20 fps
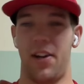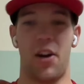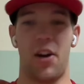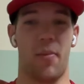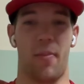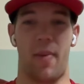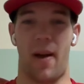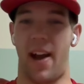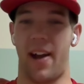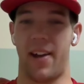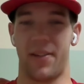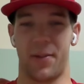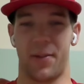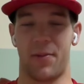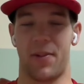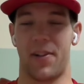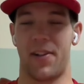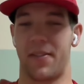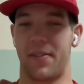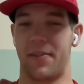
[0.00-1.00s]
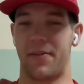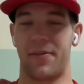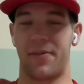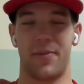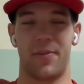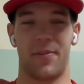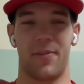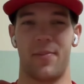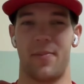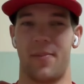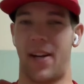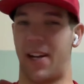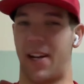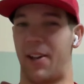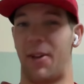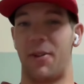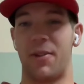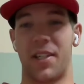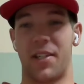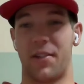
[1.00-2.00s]
you know pat is one of my
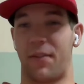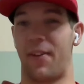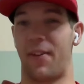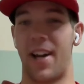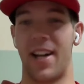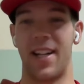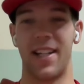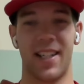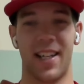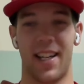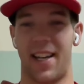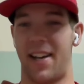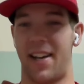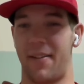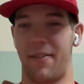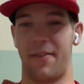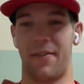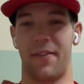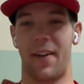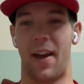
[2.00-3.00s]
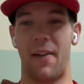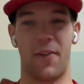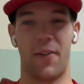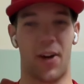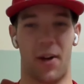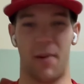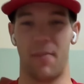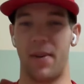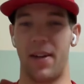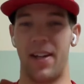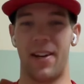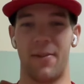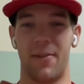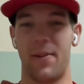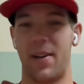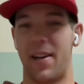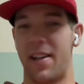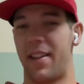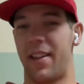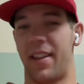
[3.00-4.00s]
closest friends that I've ever competed
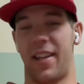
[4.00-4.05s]
with.